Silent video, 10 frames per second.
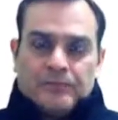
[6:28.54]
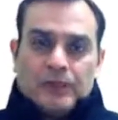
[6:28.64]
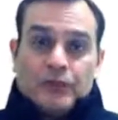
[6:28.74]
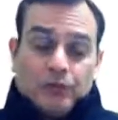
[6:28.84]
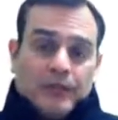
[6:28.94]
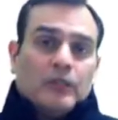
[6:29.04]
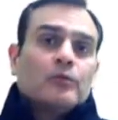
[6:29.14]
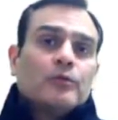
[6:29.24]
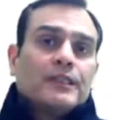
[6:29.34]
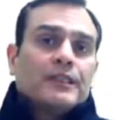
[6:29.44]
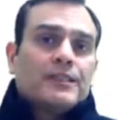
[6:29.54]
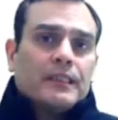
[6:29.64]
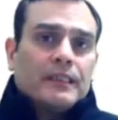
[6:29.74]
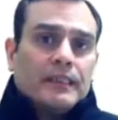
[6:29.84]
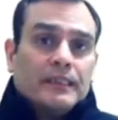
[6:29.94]
So we're not going to
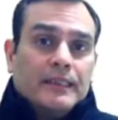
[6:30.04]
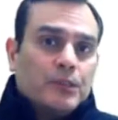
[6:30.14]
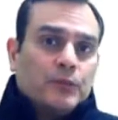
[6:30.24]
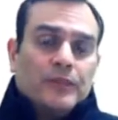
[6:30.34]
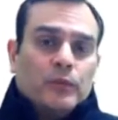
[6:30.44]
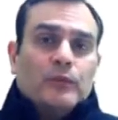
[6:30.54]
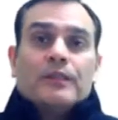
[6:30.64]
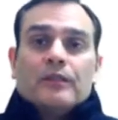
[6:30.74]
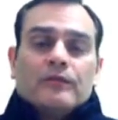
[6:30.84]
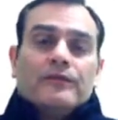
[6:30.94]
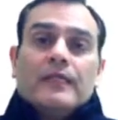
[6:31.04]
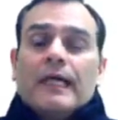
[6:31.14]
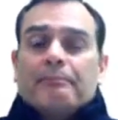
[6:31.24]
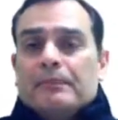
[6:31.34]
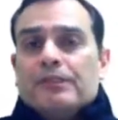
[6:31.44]
consider that, yes, we are aware of the
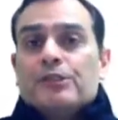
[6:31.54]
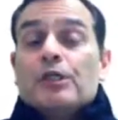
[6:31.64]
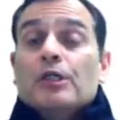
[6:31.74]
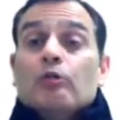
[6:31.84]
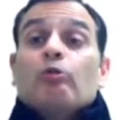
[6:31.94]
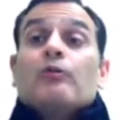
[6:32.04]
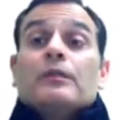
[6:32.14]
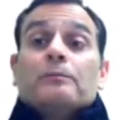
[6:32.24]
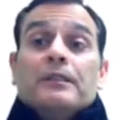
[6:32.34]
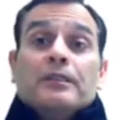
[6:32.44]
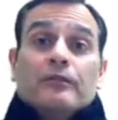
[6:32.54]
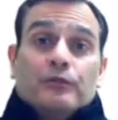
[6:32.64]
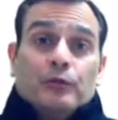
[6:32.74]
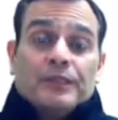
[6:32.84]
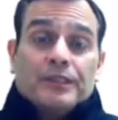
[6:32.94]
happenings over the period of
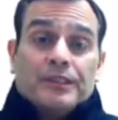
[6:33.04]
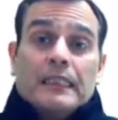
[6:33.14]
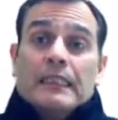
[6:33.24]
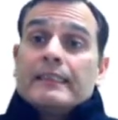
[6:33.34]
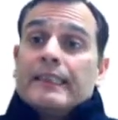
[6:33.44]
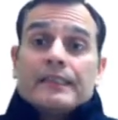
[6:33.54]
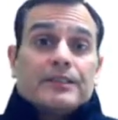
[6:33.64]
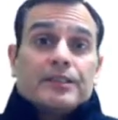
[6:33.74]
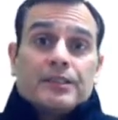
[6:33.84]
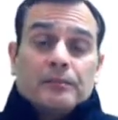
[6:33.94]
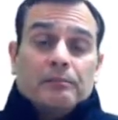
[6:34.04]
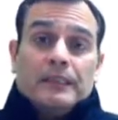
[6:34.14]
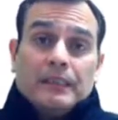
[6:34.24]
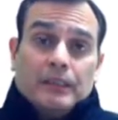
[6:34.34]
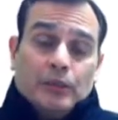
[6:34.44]
2 years. That is
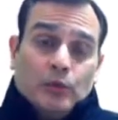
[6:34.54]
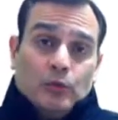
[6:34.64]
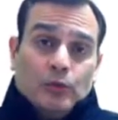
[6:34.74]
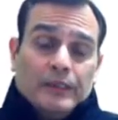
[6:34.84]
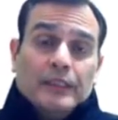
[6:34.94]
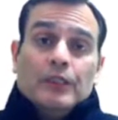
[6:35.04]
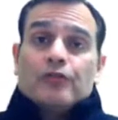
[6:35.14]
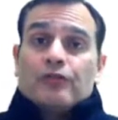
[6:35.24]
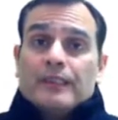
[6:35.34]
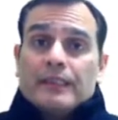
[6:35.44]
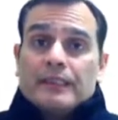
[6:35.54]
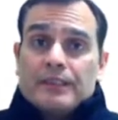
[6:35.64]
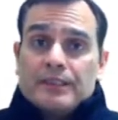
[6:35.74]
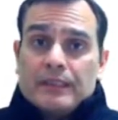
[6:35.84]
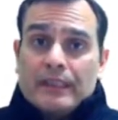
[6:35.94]
simply ignored. So they are
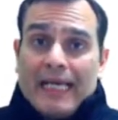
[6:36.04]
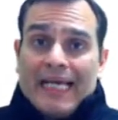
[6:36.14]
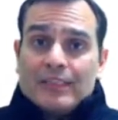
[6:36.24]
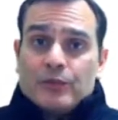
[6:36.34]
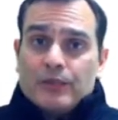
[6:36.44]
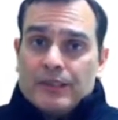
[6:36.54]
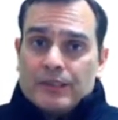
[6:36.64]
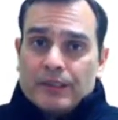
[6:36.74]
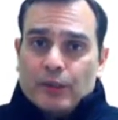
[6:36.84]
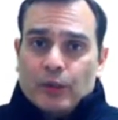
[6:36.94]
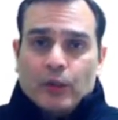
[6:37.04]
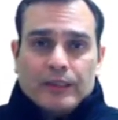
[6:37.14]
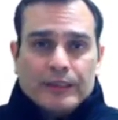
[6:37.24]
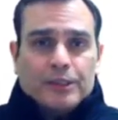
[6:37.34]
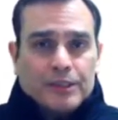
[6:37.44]
considered as good as a
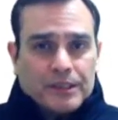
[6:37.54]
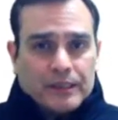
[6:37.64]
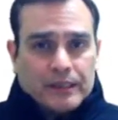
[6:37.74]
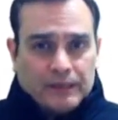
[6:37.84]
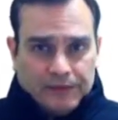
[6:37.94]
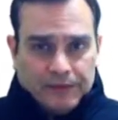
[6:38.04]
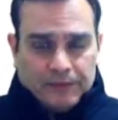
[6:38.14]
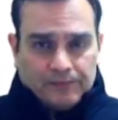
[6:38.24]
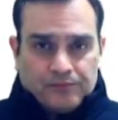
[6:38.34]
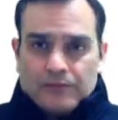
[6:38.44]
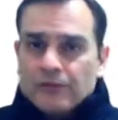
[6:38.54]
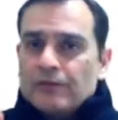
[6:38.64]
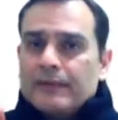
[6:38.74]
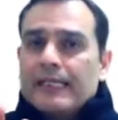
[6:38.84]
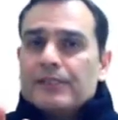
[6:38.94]
non-adjusting event.
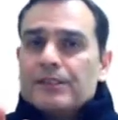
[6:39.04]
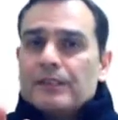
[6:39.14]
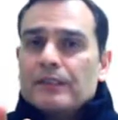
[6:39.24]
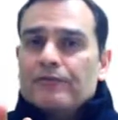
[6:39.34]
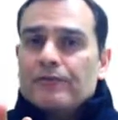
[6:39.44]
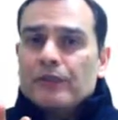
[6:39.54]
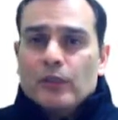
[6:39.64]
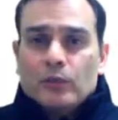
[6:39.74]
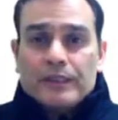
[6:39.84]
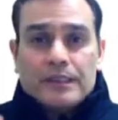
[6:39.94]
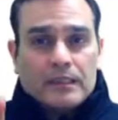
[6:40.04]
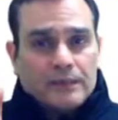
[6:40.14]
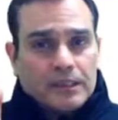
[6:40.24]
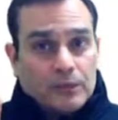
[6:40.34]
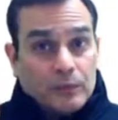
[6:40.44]
So that is if no
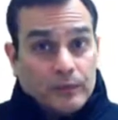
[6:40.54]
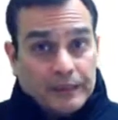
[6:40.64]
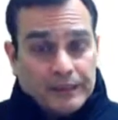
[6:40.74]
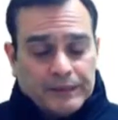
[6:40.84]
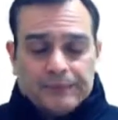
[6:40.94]
estimates were made.